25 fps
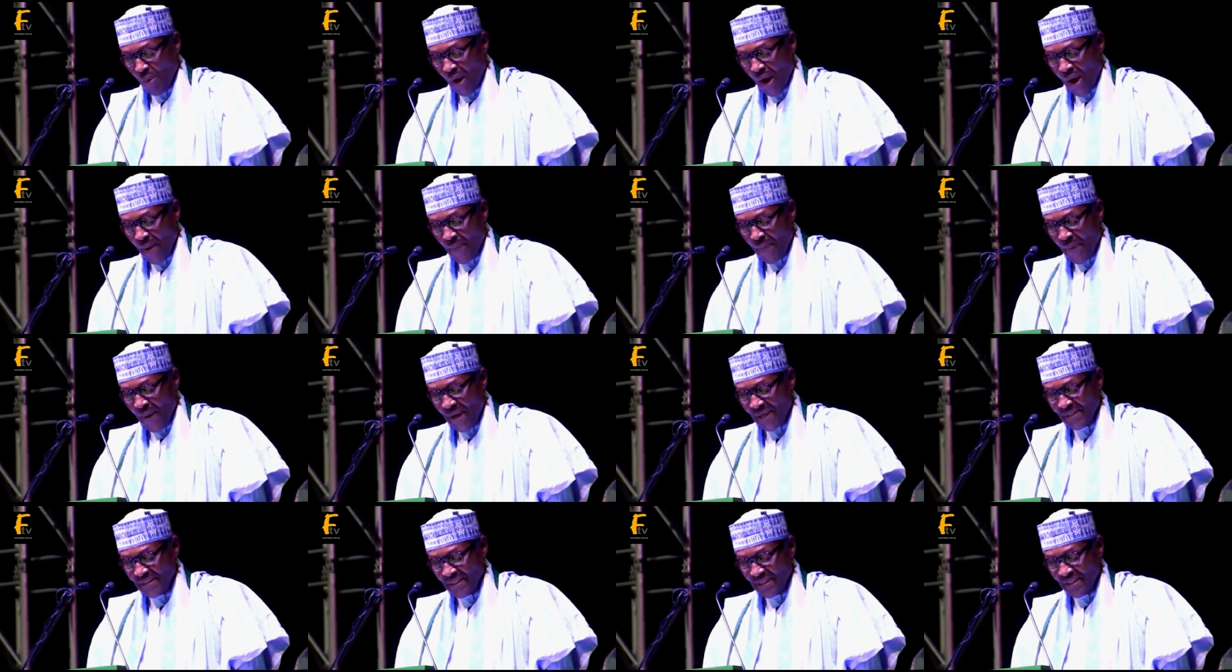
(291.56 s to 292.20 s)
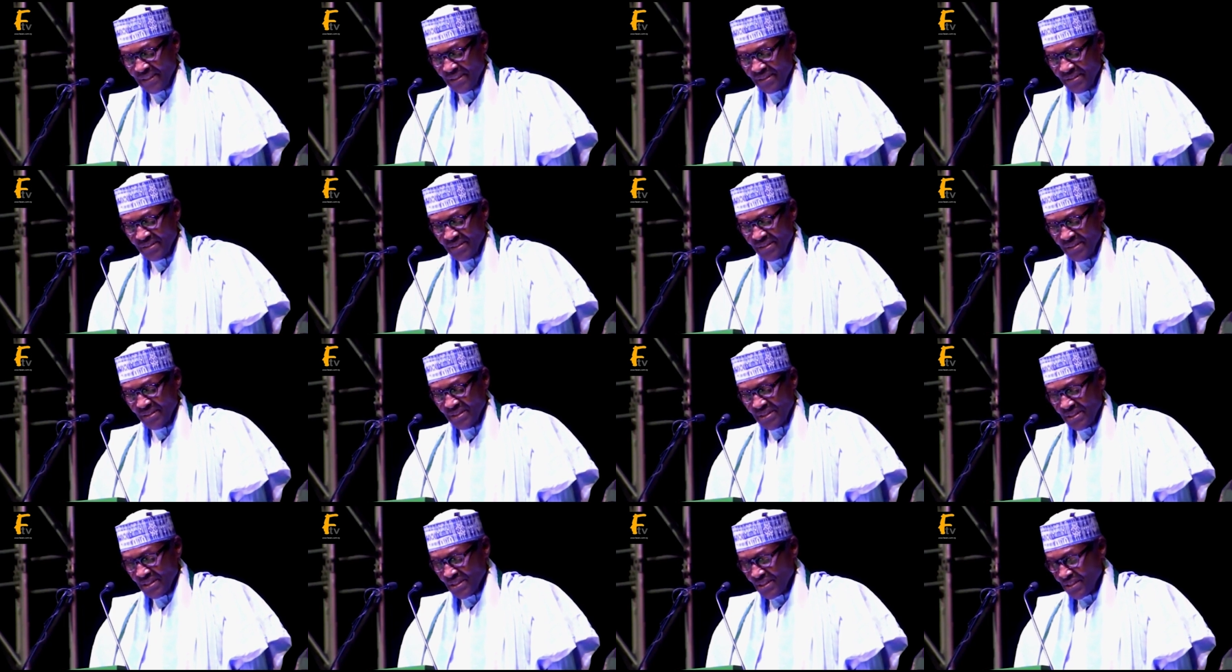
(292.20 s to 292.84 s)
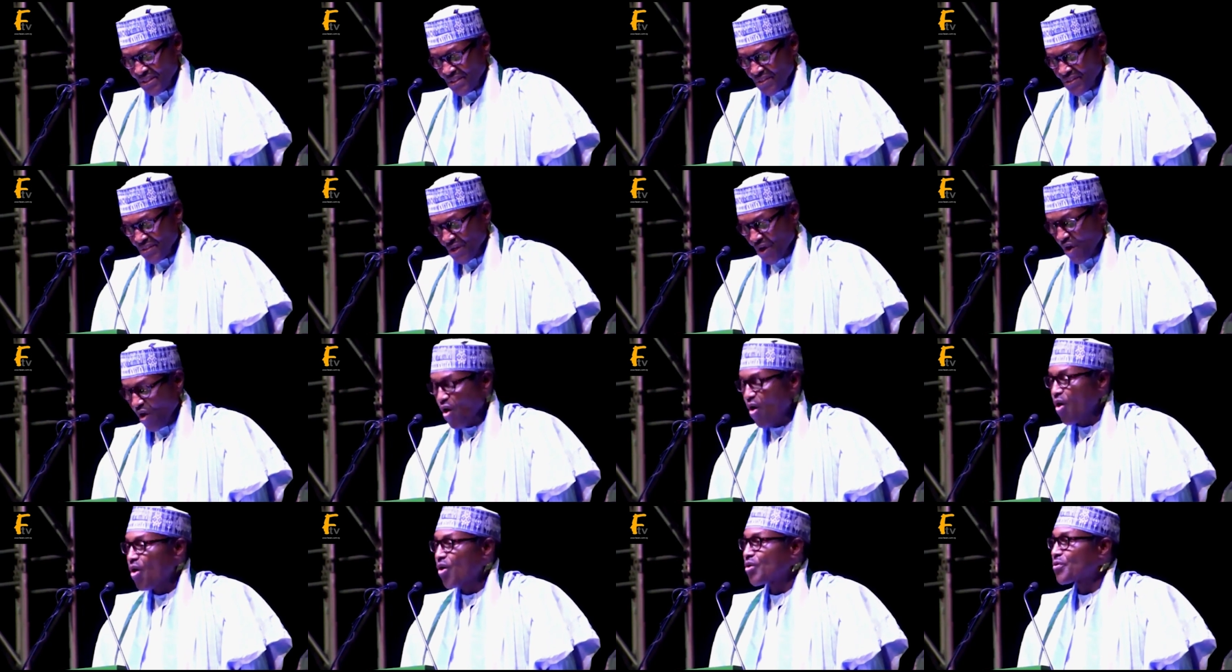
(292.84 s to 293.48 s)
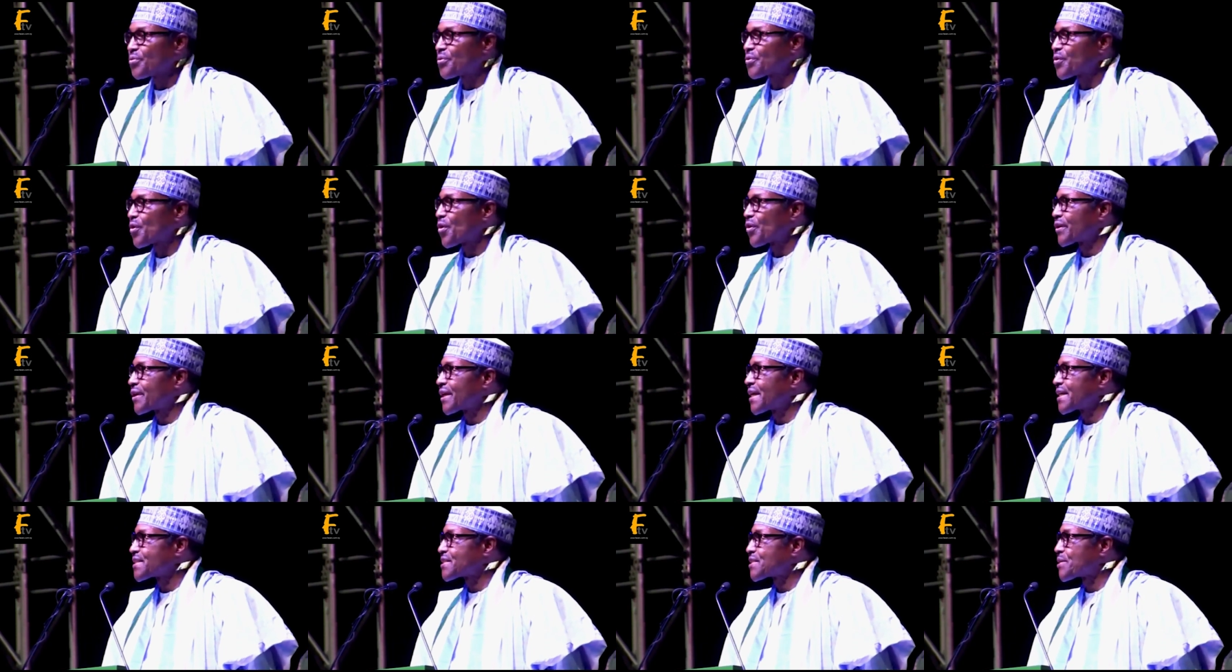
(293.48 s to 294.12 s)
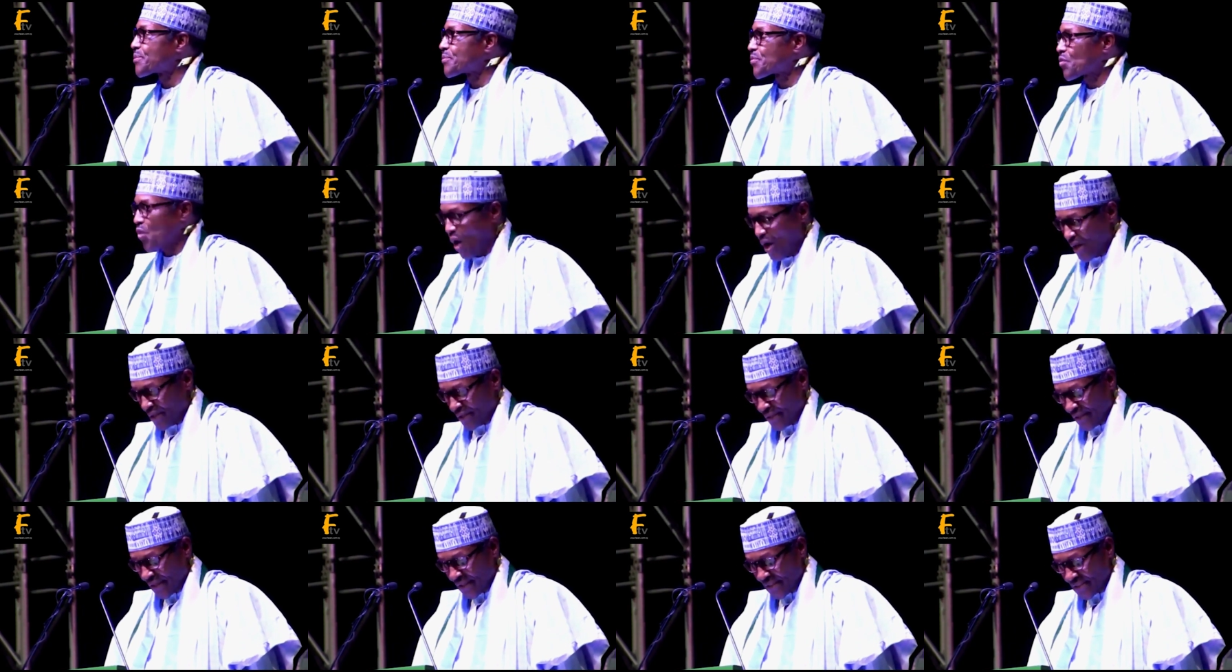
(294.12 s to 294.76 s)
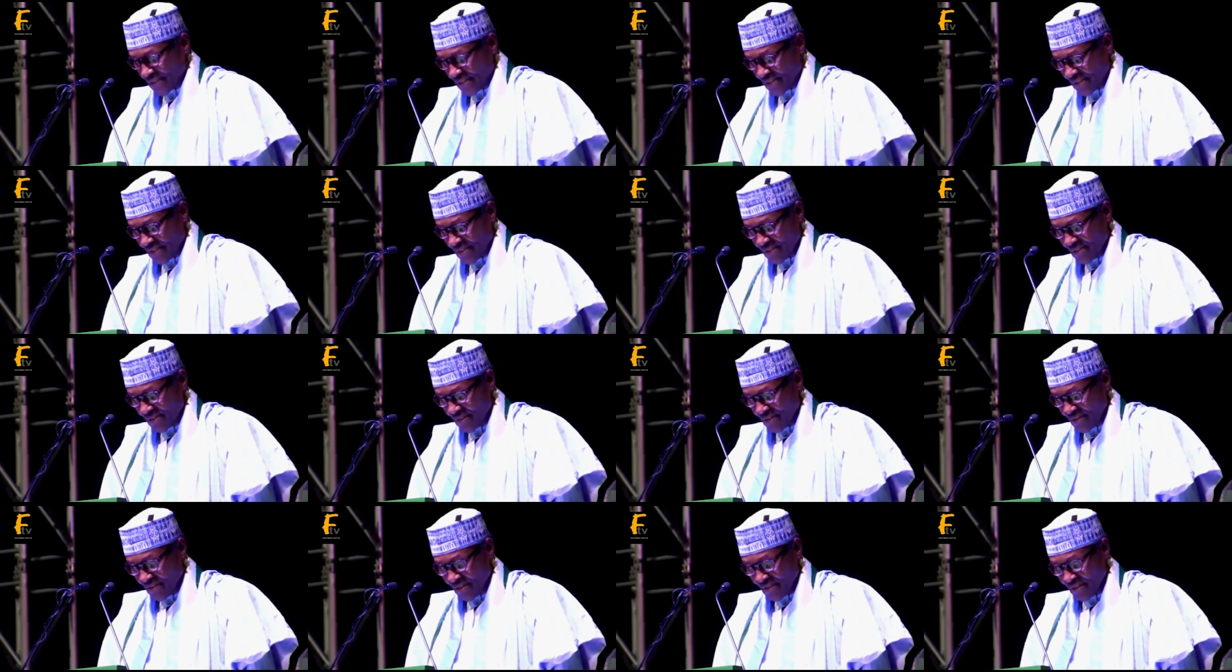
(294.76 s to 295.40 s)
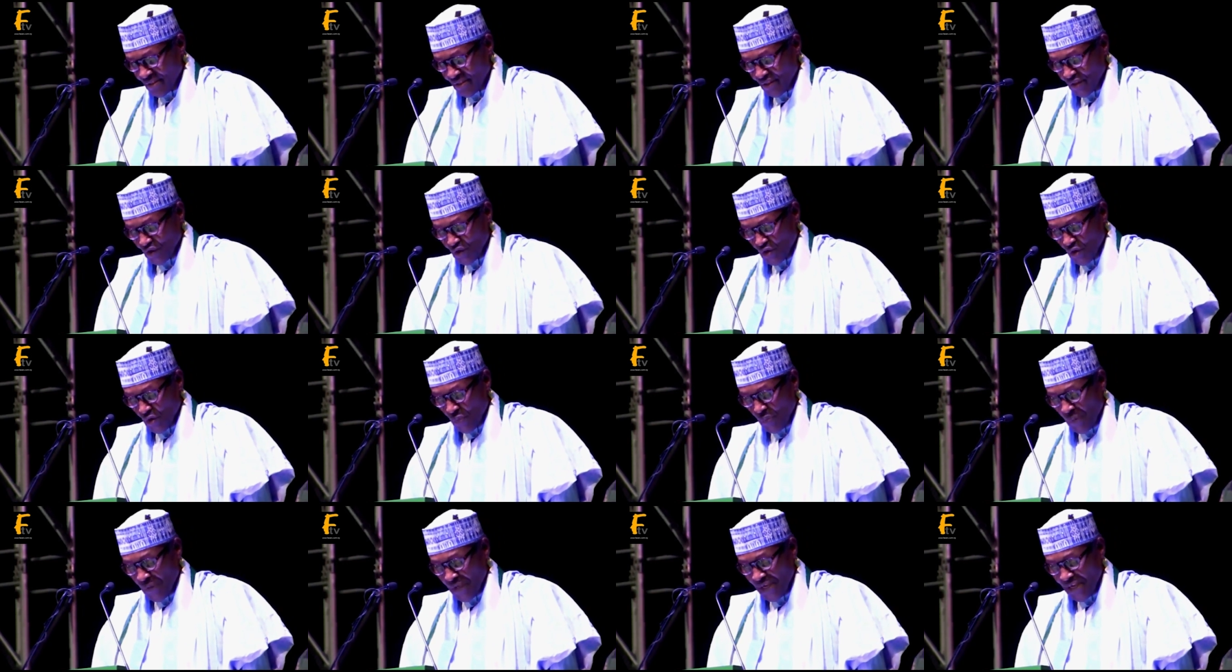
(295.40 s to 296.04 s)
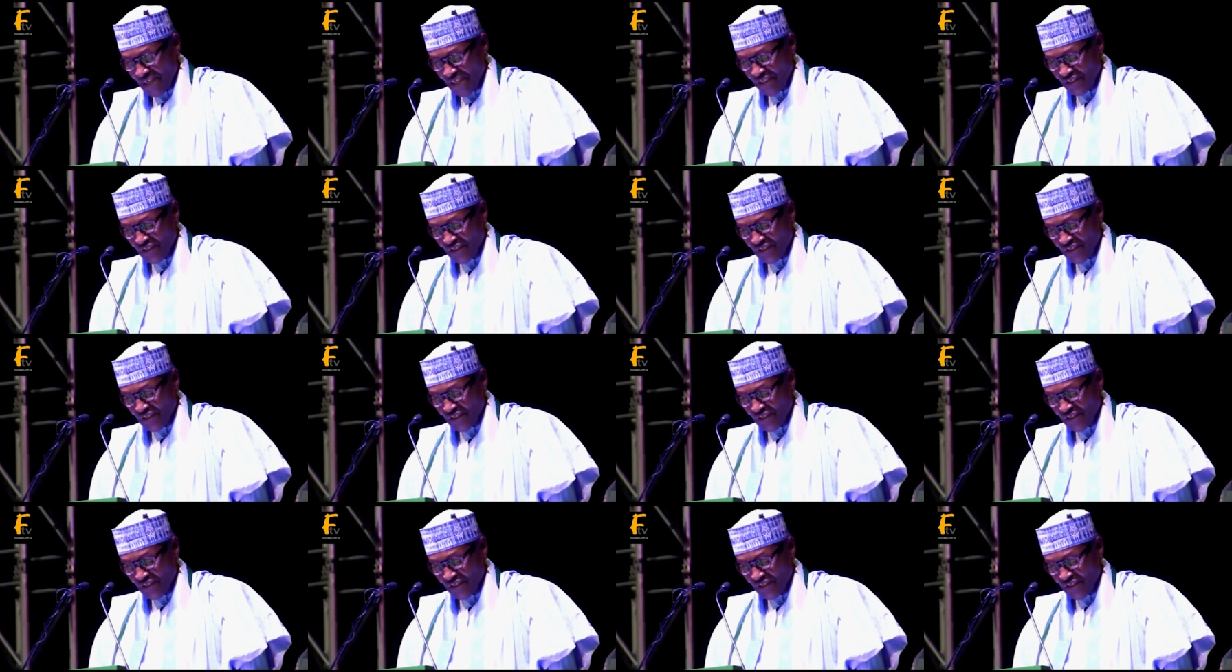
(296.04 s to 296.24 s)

of our party, the All Progressive Congress, to be